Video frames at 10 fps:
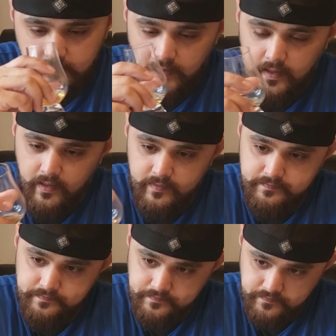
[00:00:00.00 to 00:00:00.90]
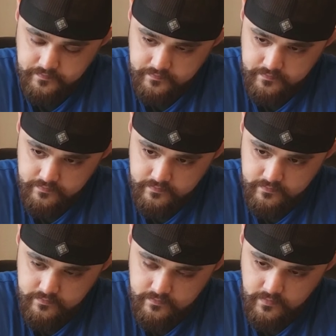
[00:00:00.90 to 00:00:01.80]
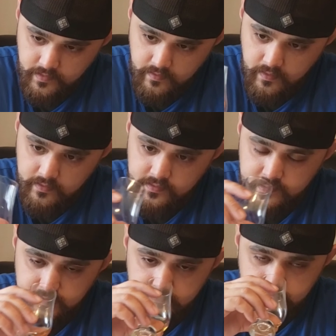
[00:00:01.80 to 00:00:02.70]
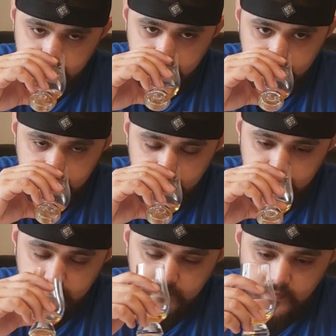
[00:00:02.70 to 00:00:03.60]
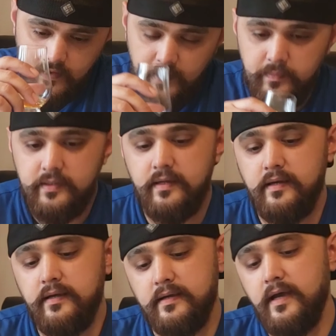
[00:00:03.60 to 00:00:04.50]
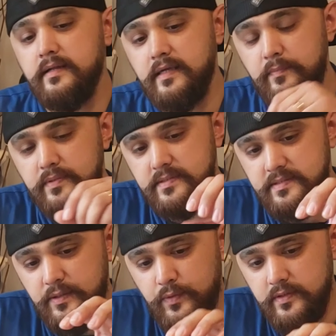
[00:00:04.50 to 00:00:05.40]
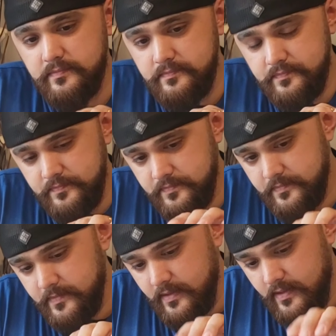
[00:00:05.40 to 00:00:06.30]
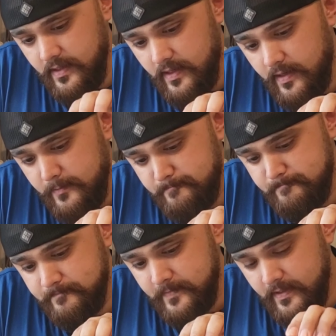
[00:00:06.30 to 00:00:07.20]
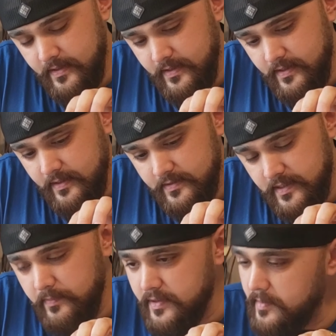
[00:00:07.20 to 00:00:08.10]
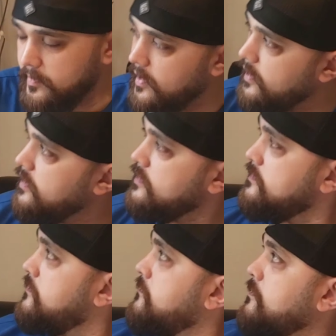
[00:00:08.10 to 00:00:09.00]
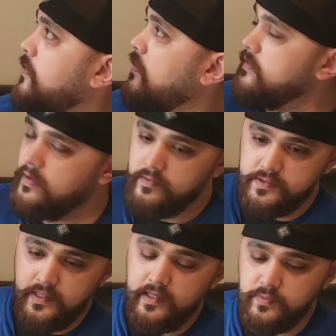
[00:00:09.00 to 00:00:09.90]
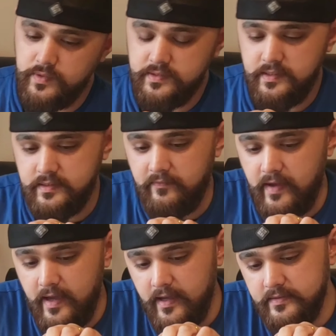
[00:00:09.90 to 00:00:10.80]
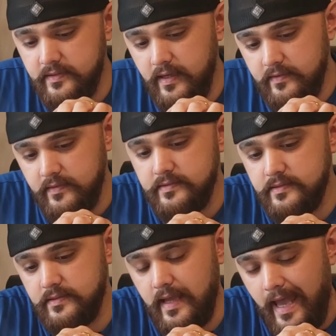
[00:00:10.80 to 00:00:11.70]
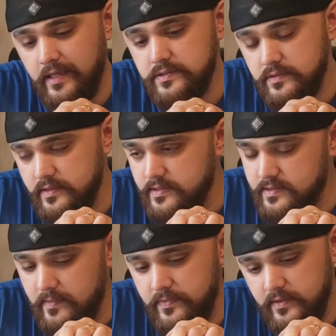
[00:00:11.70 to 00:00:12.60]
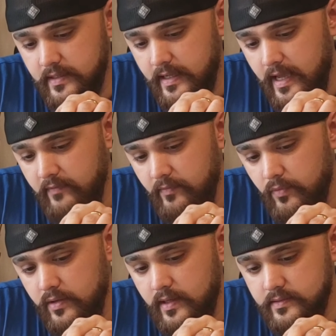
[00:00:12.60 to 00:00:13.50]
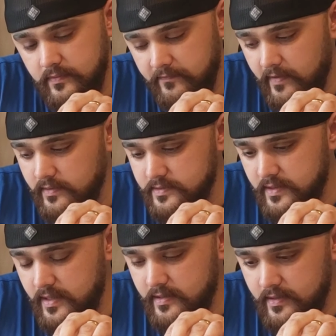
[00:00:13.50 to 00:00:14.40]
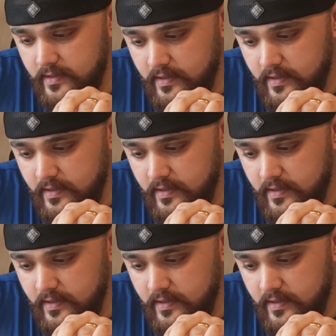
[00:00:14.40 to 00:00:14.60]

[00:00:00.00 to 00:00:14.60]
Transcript: And this, I've been kind of keeping a secret, because I've been comparing from all the other Scotch whiskeys I've had, and this is actually something that I haven't brought out to the fellas yet.